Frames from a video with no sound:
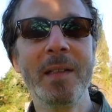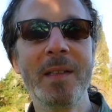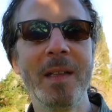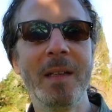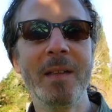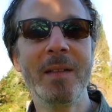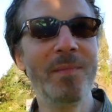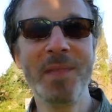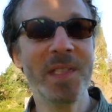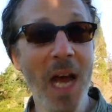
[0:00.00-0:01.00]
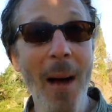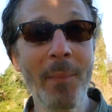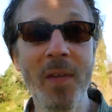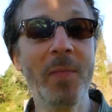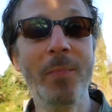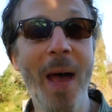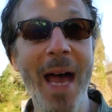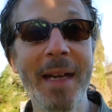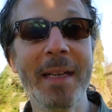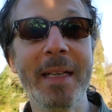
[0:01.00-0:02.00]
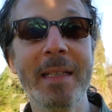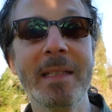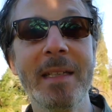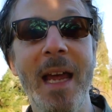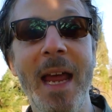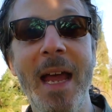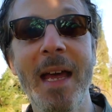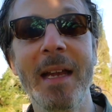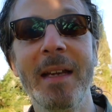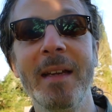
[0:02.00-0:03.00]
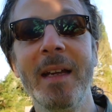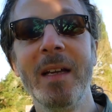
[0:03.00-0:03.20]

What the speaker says: to stop this madness and